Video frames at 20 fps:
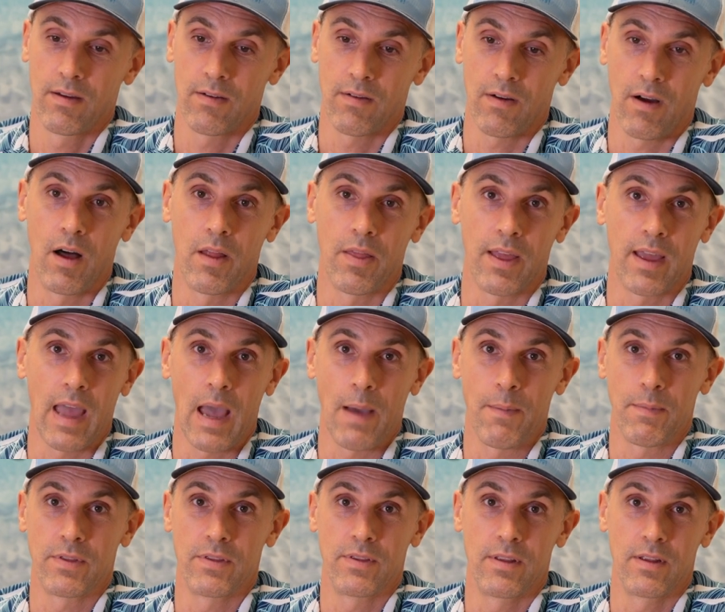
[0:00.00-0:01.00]
all the
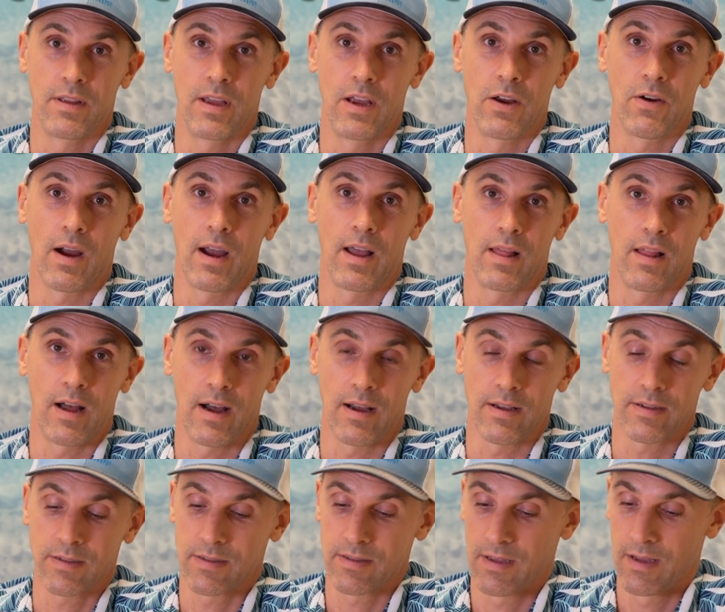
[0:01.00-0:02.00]
gear I
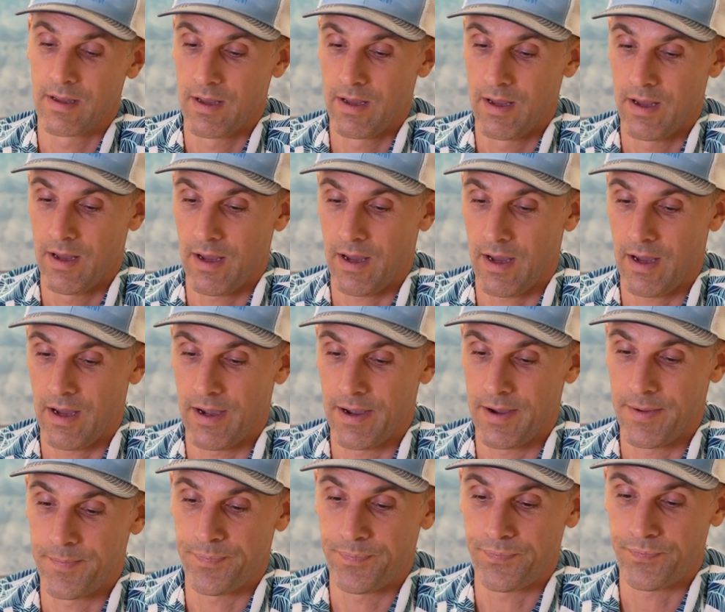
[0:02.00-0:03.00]
lost.
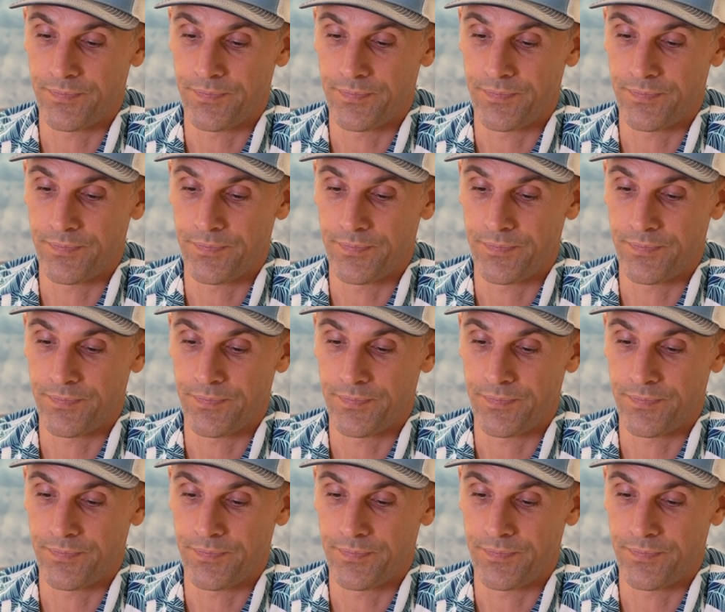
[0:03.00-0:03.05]
Then